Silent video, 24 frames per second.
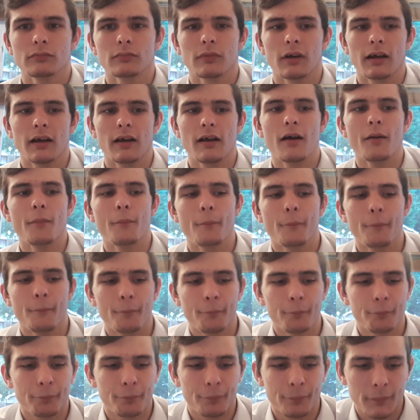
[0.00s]
Probably
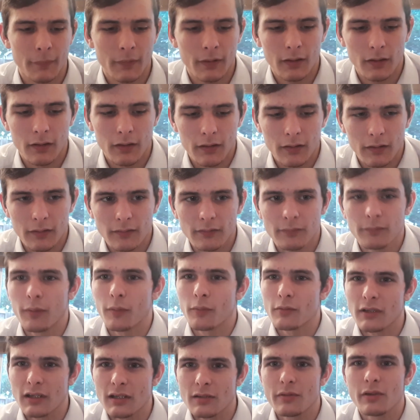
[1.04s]

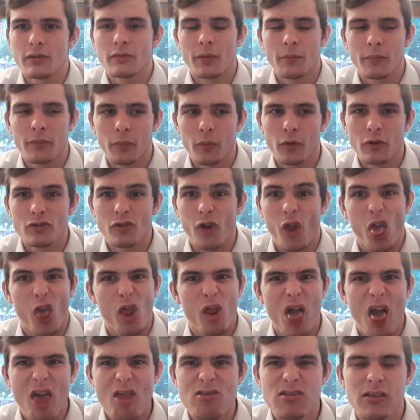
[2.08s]
text me to have my words
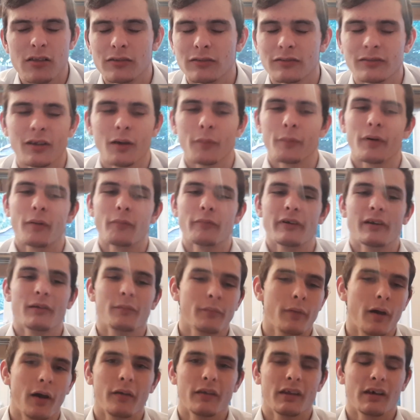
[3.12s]
on. No, but
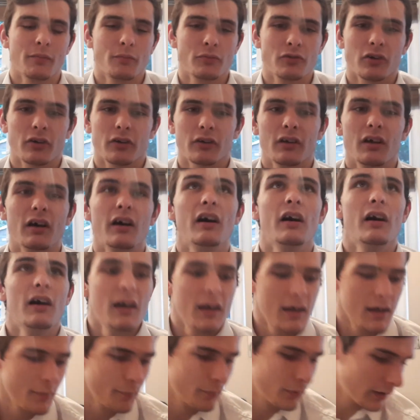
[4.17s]
I'm joking.
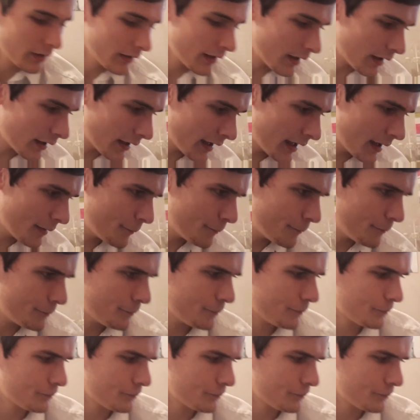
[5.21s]
But yeah,